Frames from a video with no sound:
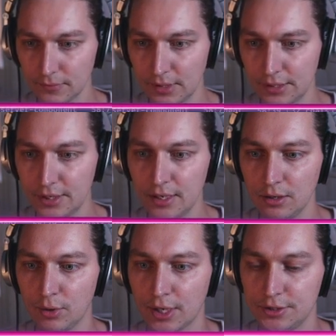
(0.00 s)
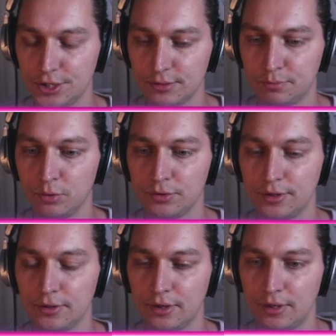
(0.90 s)
And here we can just put
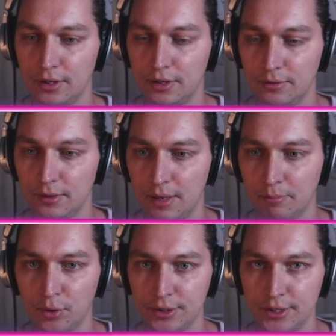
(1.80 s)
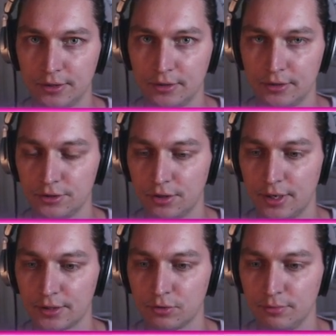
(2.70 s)
a body, so
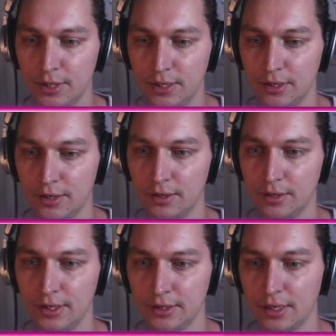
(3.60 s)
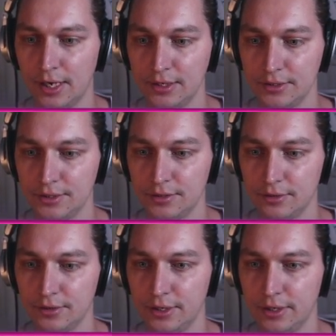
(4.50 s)
that could be inlined
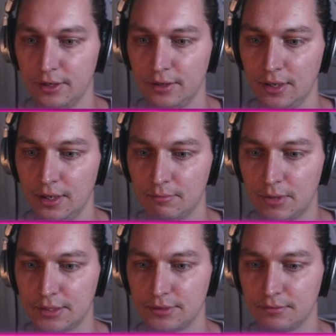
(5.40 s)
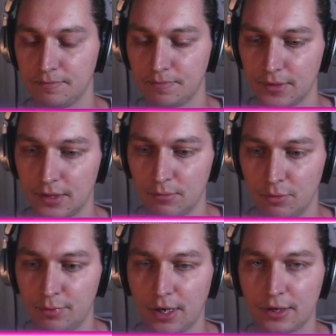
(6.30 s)
here, but a
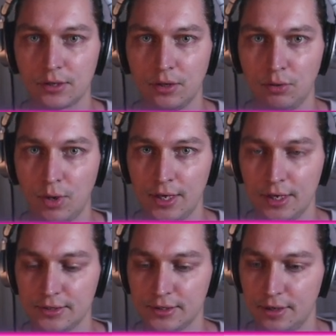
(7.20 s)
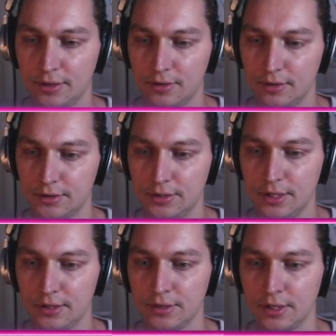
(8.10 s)
more practical way, as I
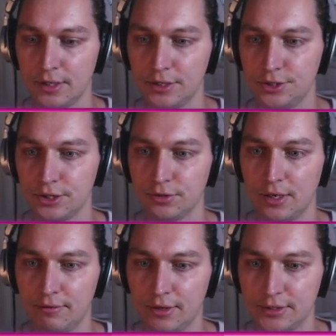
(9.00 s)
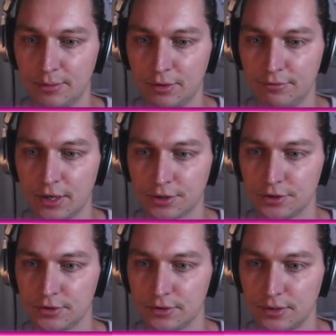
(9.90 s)
see it, is just to have a separate
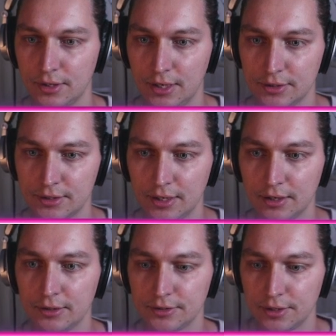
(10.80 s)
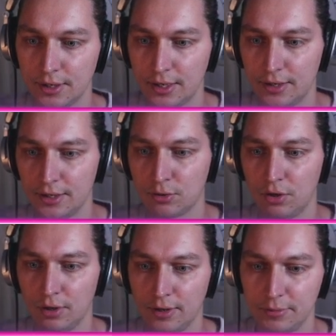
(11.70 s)
functions as handlers and then
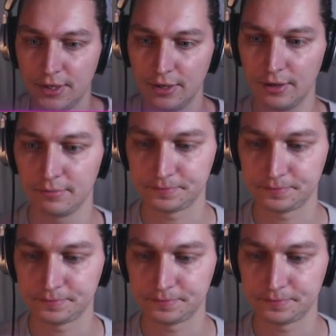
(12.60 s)
call them here.